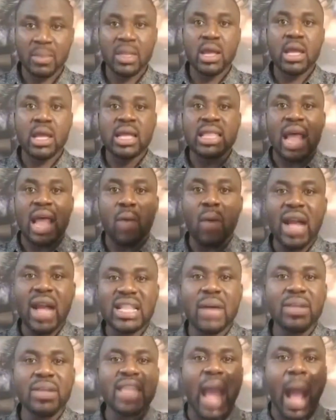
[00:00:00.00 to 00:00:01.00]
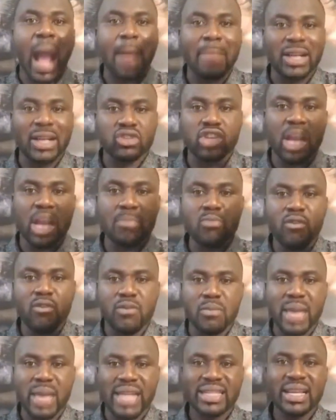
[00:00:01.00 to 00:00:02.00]
Now, why that way the Ambazonian
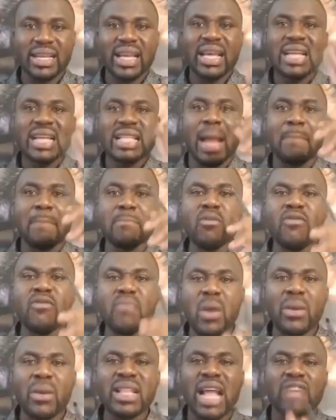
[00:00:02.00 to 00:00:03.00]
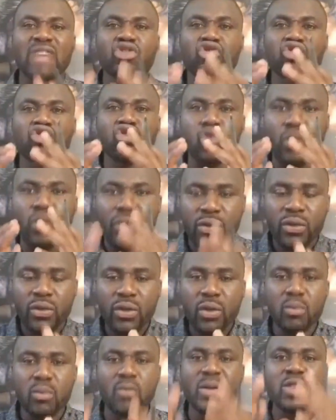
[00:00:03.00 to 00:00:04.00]
movement? Now, movement when a truth,
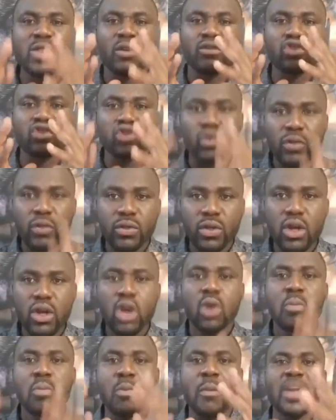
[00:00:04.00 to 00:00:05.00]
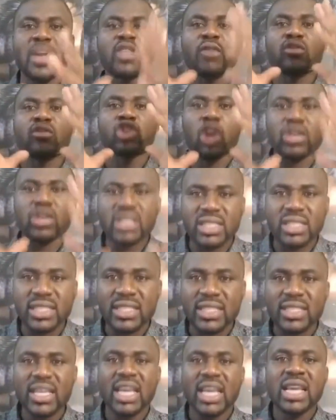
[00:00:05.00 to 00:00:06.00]
movement of truth, movement of
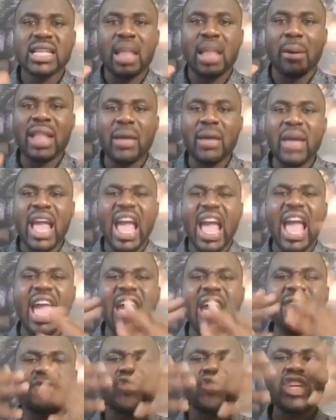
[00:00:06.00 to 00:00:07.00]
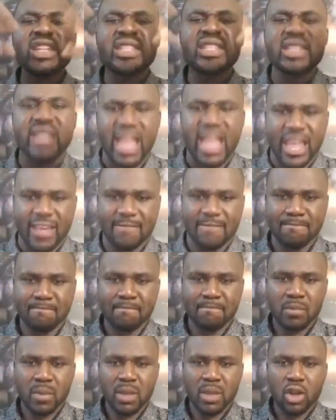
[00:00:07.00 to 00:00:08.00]
justice. Now, why that way every day,
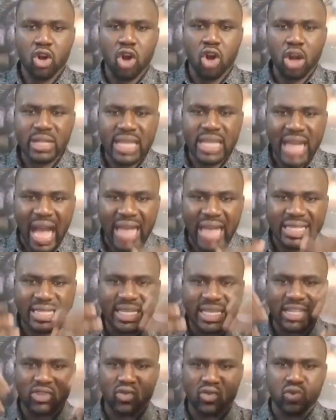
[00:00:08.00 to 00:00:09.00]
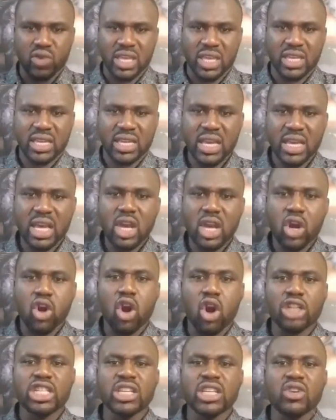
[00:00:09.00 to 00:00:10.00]
God assist we,
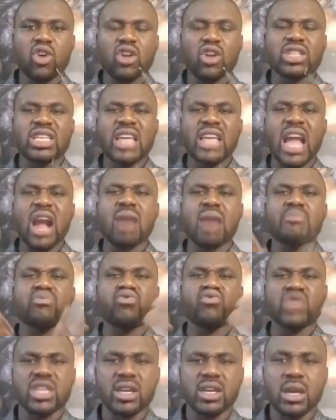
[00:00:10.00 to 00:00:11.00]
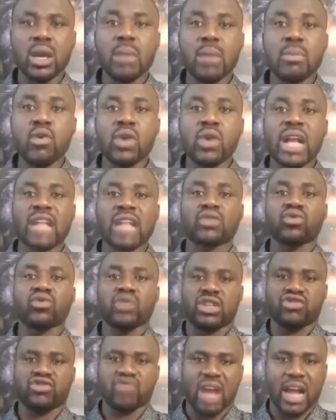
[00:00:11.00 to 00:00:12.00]
God help we will get to
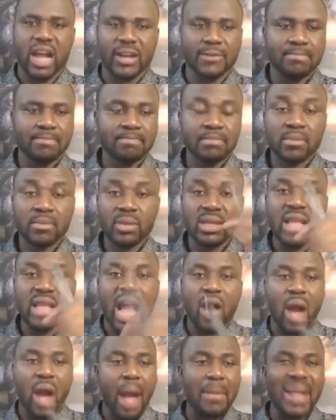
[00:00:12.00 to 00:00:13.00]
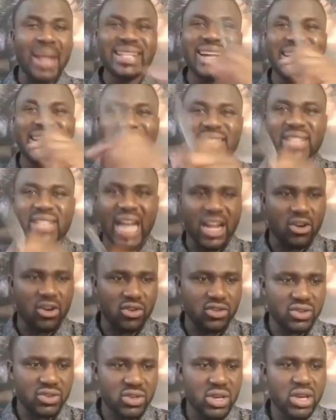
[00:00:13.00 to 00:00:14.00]
the trap. Now, about the Red
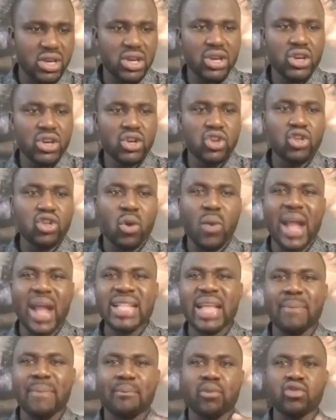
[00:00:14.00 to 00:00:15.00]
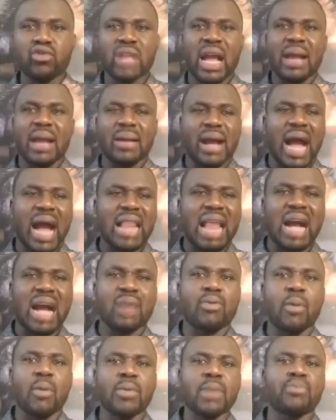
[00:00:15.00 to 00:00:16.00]
Dragons, you know when they put La
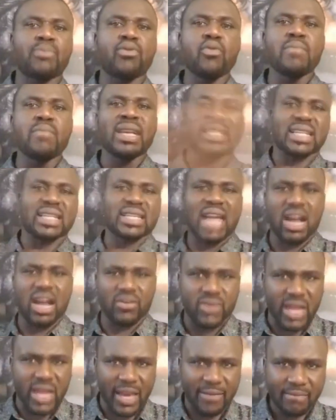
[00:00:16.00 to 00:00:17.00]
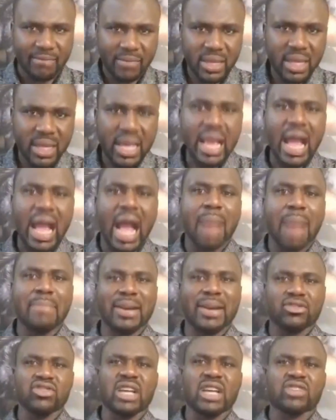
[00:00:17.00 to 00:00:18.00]
Republique put message out there.
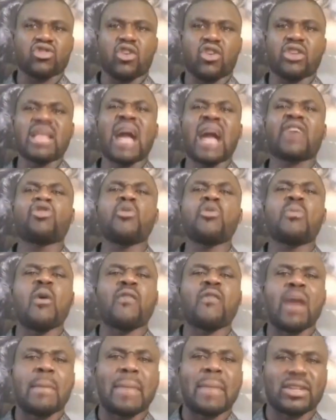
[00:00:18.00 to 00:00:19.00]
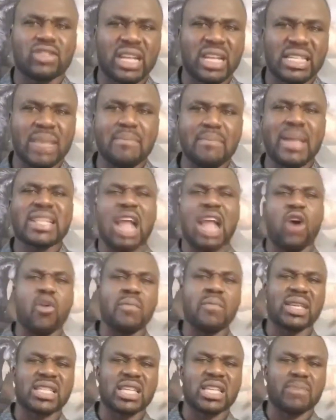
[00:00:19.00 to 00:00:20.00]
Ambazonians, so other group of Ambazonians, they make their own
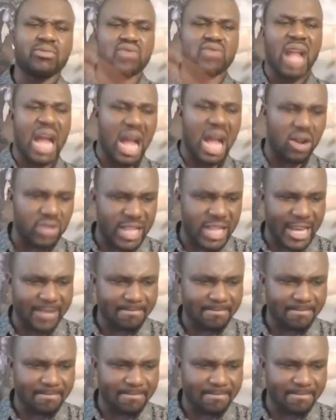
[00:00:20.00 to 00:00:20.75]
message, they put that out there.